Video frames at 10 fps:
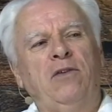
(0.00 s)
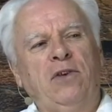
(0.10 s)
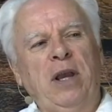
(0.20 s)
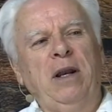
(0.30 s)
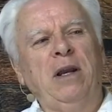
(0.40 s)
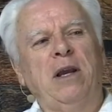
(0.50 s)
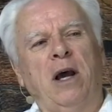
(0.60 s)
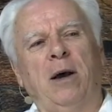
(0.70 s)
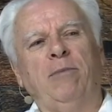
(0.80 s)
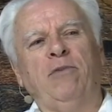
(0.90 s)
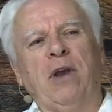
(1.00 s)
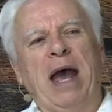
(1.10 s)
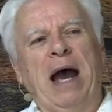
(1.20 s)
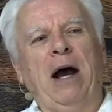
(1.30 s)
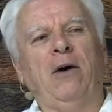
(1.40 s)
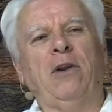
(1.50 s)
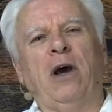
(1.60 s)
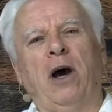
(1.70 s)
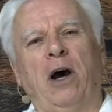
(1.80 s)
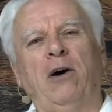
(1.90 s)
Sin comes
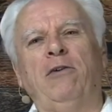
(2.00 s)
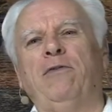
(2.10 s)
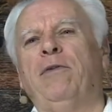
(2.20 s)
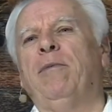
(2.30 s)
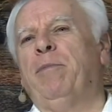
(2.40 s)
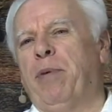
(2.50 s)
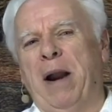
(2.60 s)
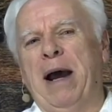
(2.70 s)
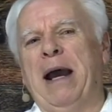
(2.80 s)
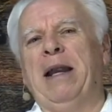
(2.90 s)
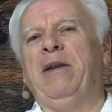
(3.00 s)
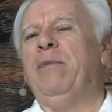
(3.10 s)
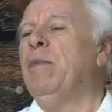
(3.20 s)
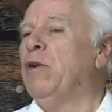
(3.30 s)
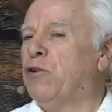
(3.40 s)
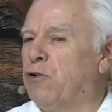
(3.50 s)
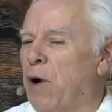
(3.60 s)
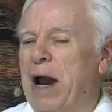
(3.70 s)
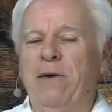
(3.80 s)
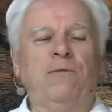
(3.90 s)
out of pride,
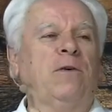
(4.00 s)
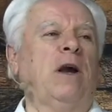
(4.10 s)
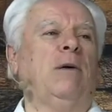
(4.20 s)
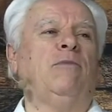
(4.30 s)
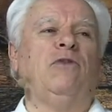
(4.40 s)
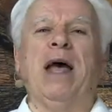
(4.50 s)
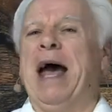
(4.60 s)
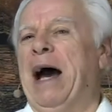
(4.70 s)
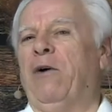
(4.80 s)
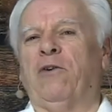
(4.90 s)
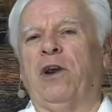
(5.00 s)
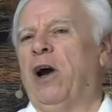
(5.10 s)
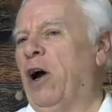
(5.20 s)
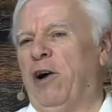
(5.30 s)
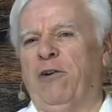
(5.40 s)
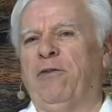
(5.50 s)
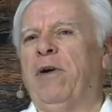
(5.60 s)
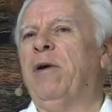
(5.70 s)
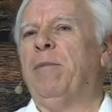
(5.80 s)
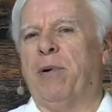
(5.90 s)
strife comes out of
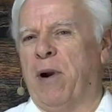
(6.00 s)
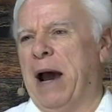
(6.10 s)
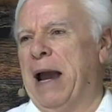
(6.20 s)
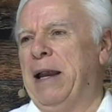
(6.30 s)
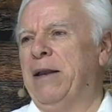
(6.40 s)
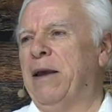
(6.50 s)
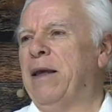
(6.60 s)
pride.